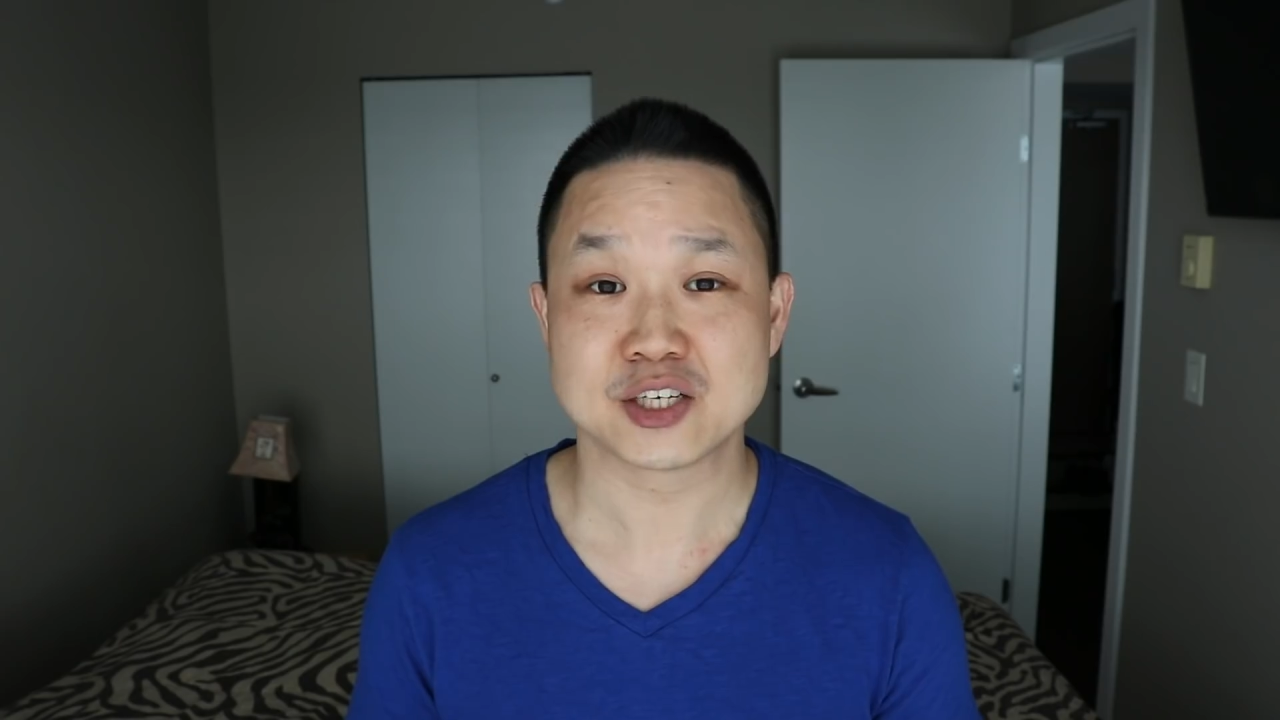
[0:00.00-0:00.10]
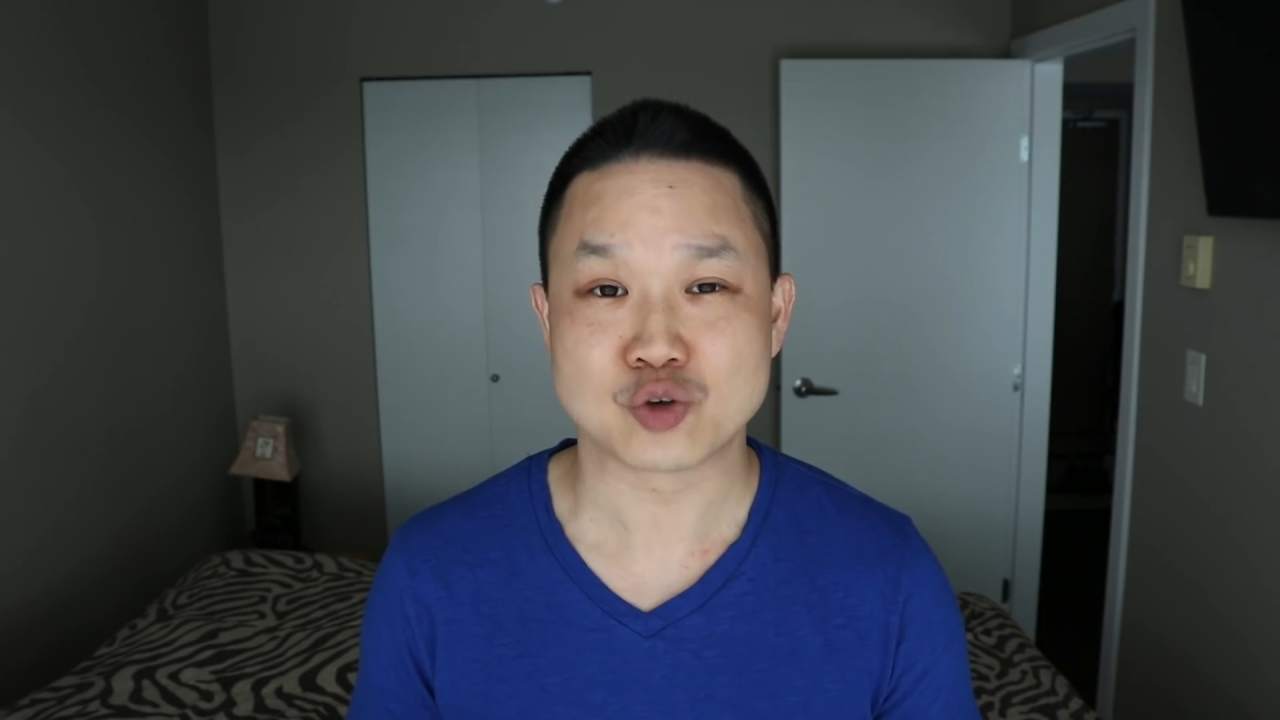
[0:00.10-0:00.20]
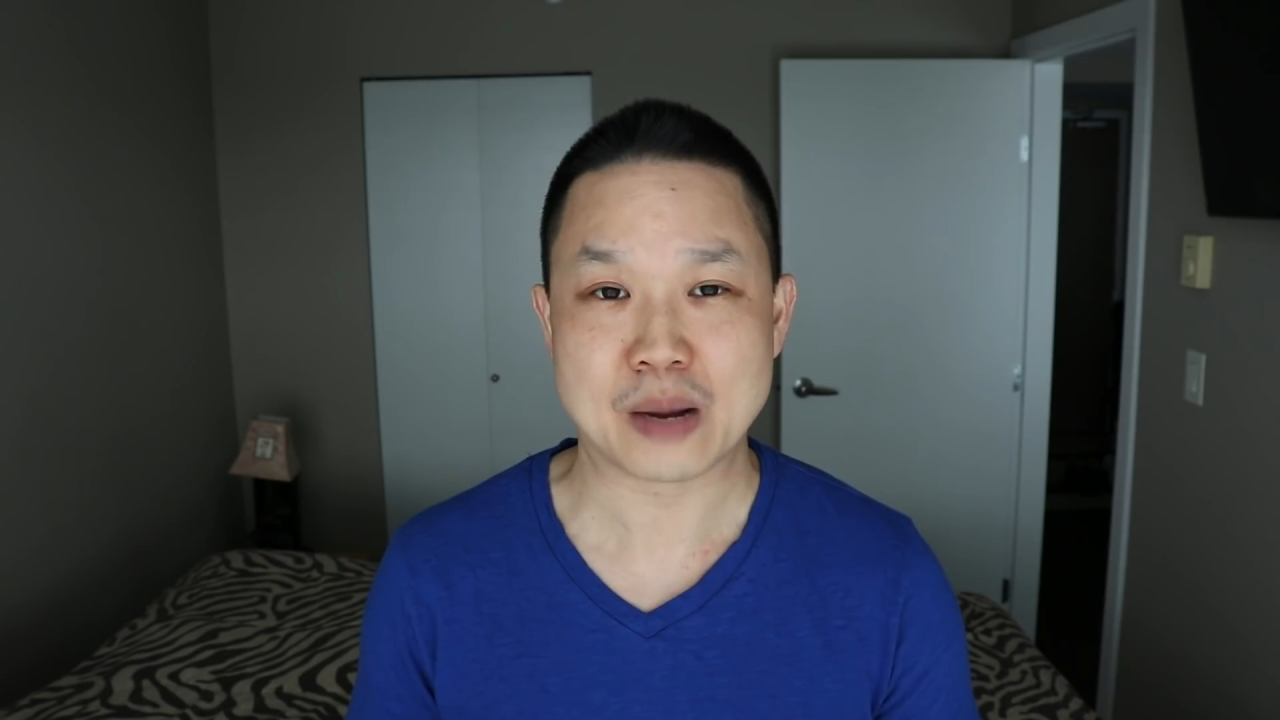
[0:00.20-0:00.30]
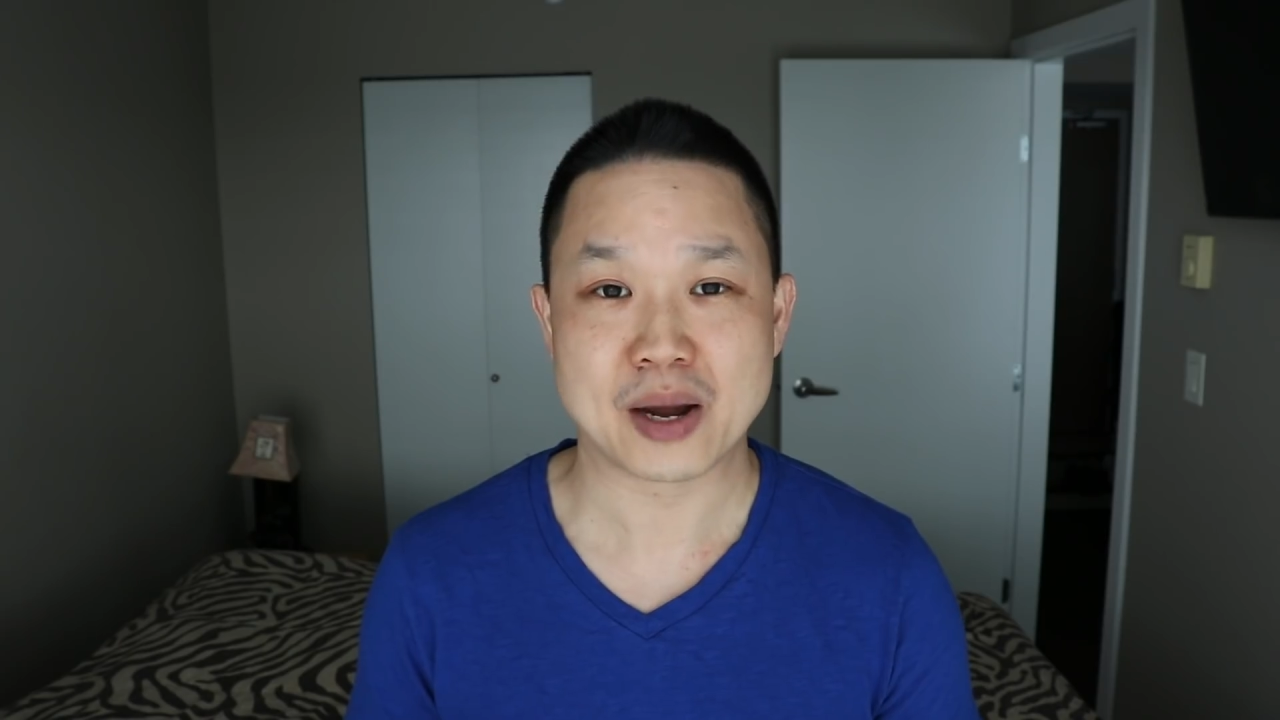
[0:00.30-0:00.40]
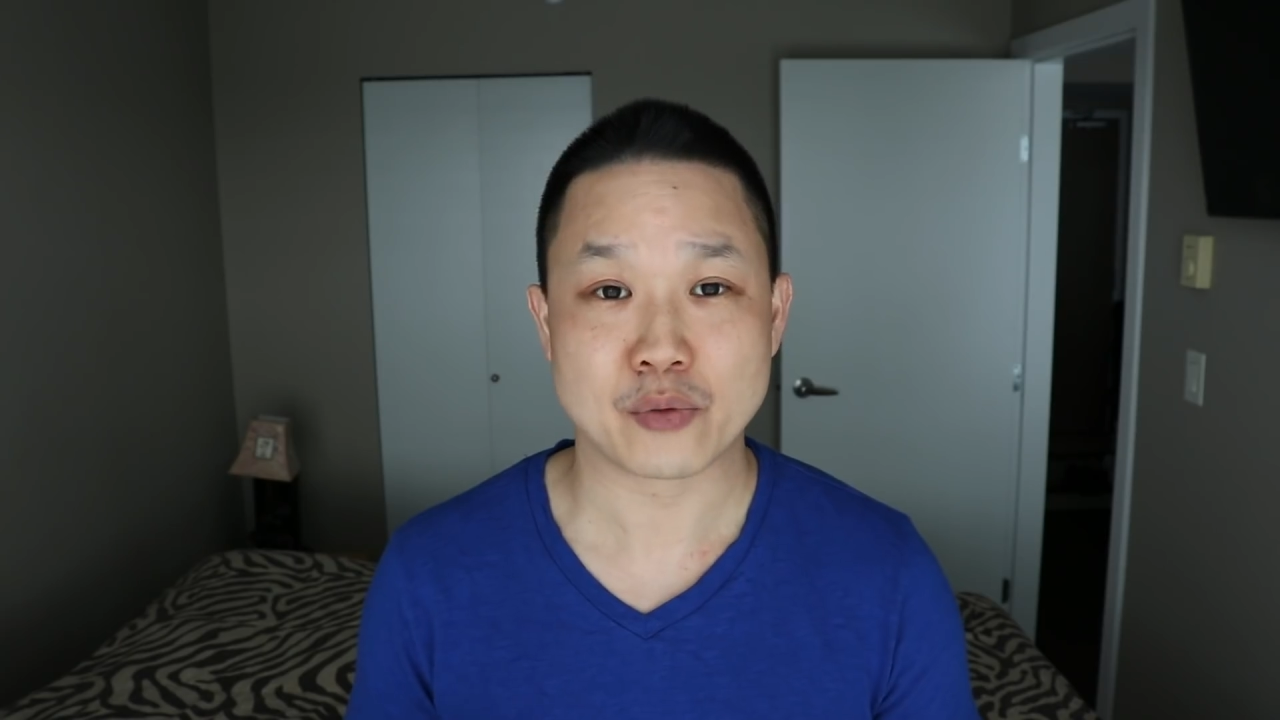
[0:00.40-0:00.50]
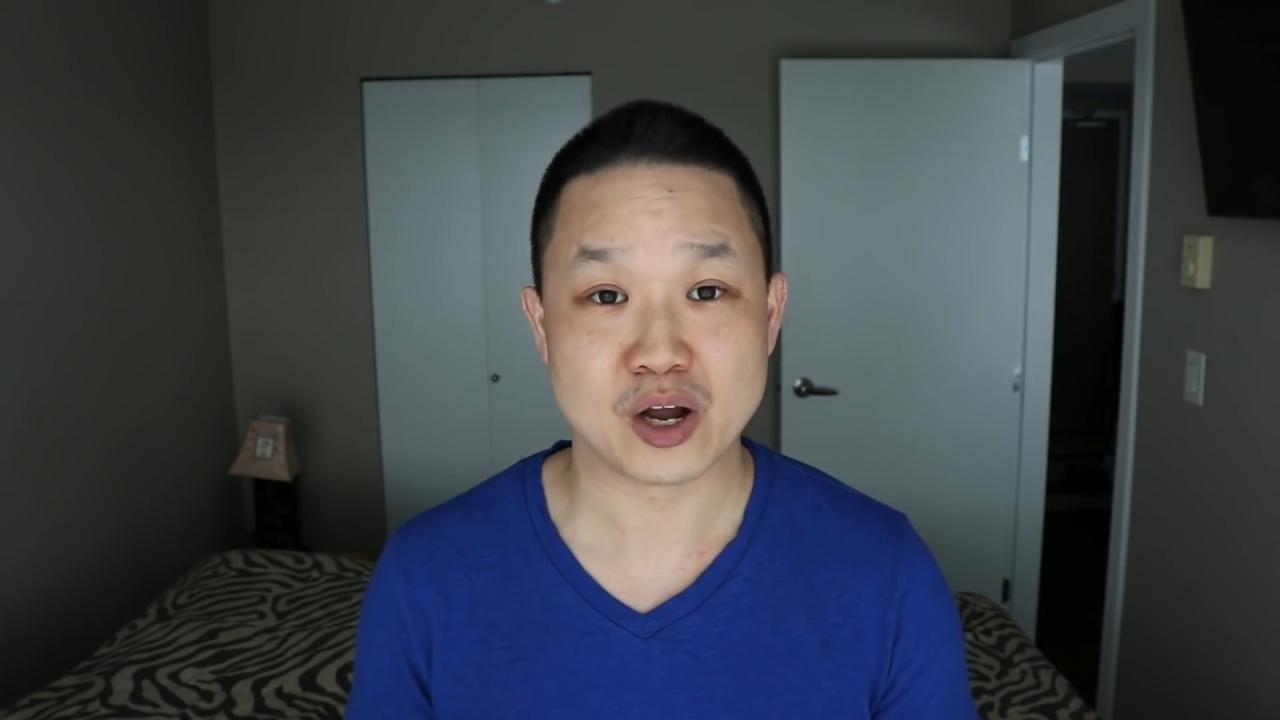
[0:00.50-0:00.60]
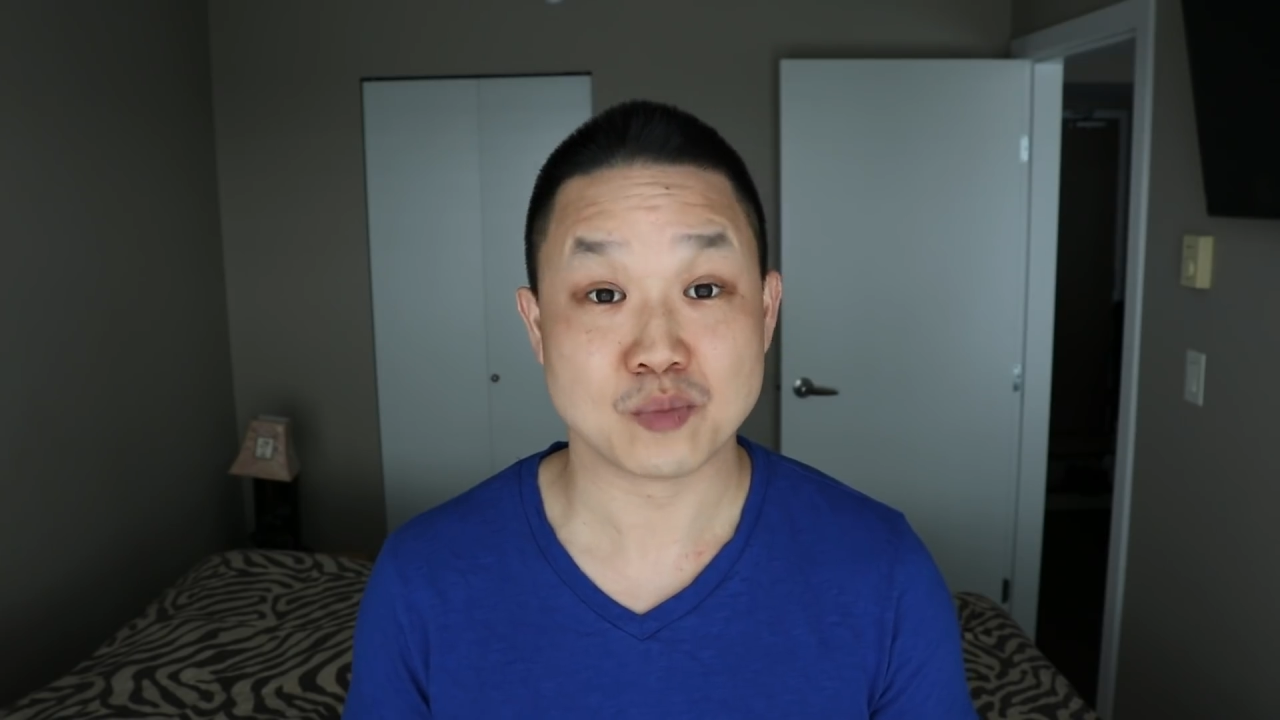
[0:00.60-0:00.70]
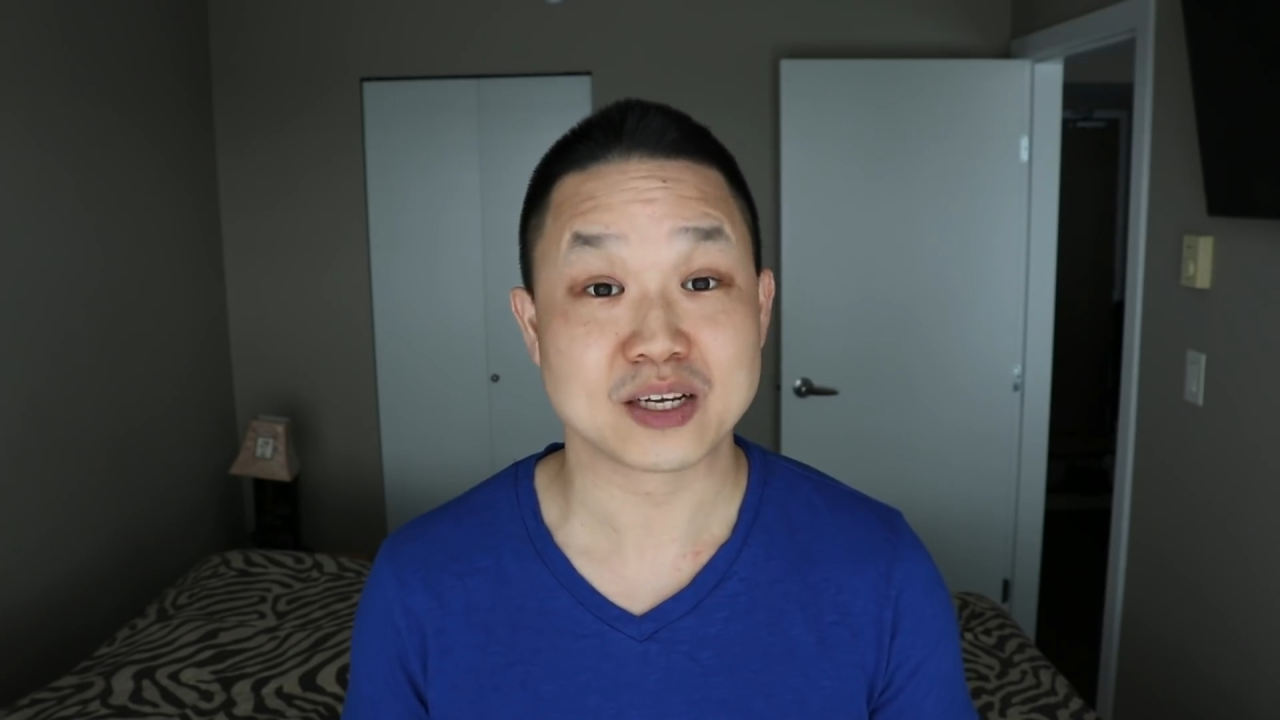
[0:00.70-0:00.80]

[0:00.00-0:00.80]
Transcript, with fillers: the drama realm